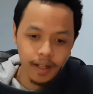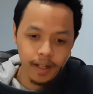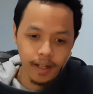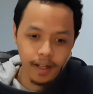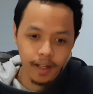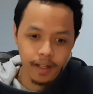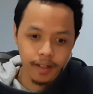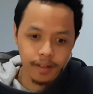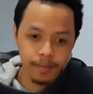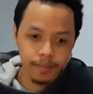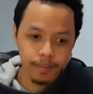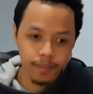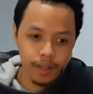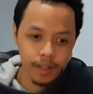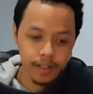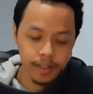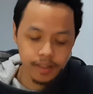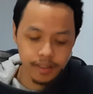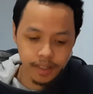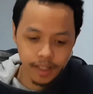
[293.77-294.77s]
and by
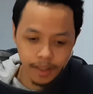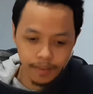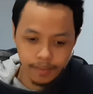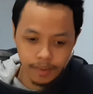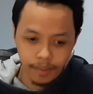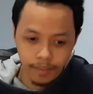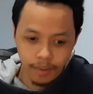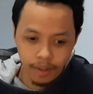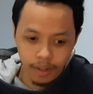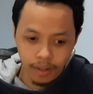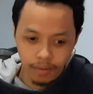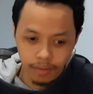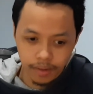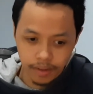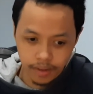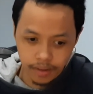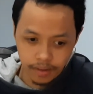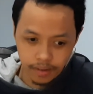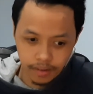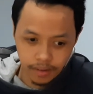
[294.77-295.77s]
the time the ball
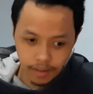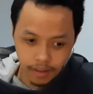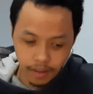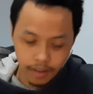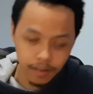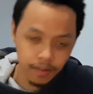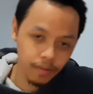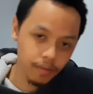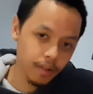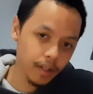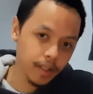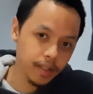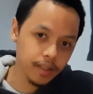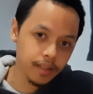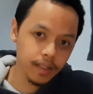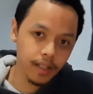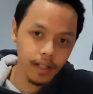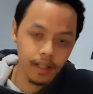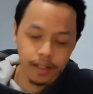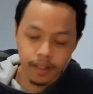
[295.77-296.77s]
was on the right
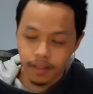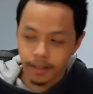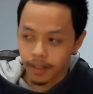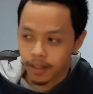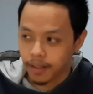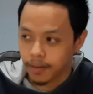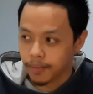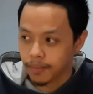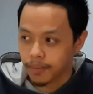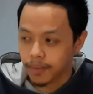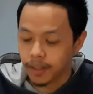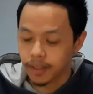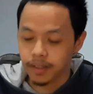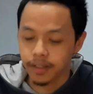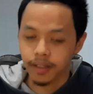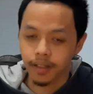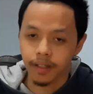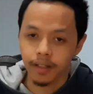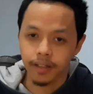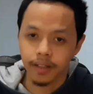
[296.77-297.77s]
side,
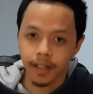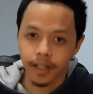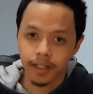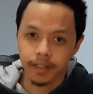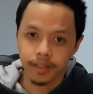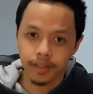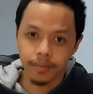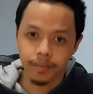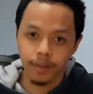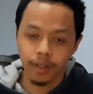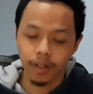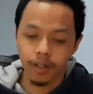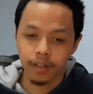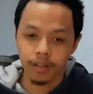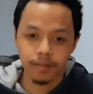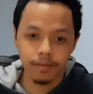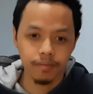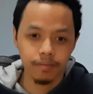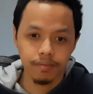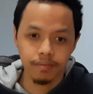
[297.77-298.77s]
Martinelli has the
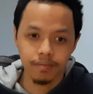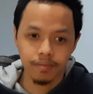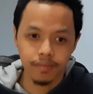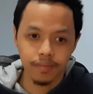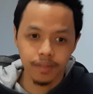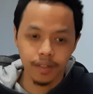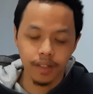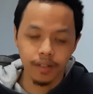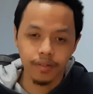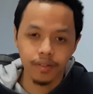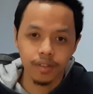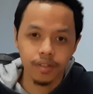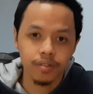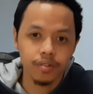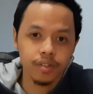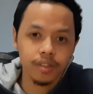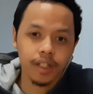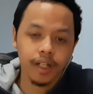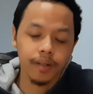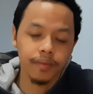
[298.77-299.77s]
ball there was no
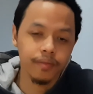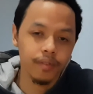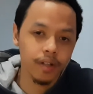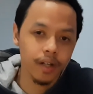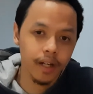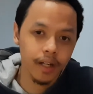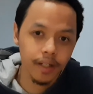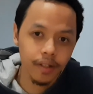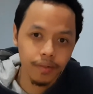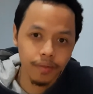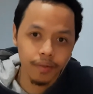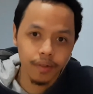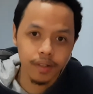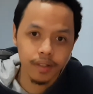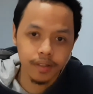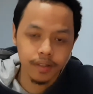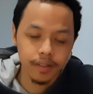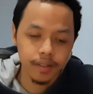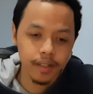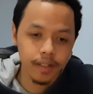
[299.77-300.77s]
time for
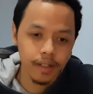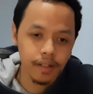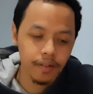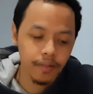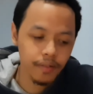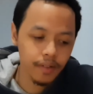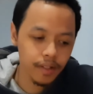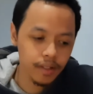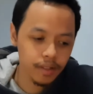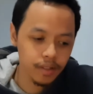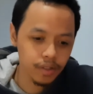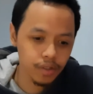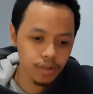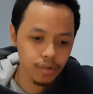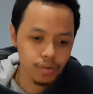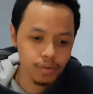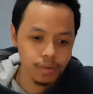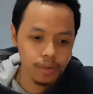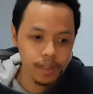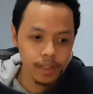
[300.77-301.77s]
anyone and defenders
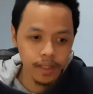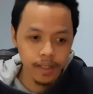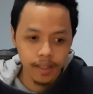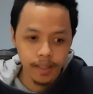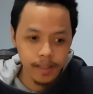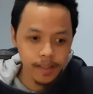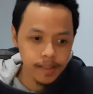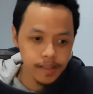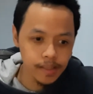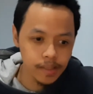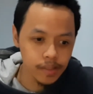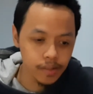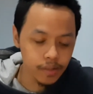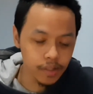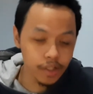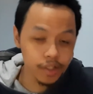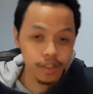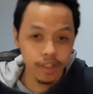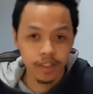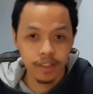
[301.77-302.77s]
to
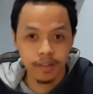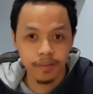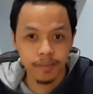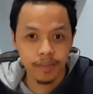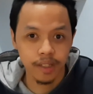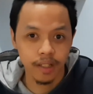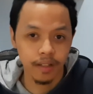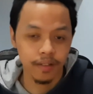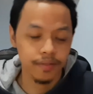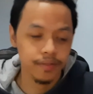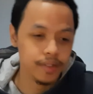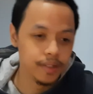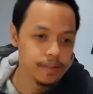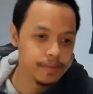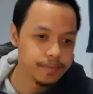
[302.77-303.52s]
readjust themselves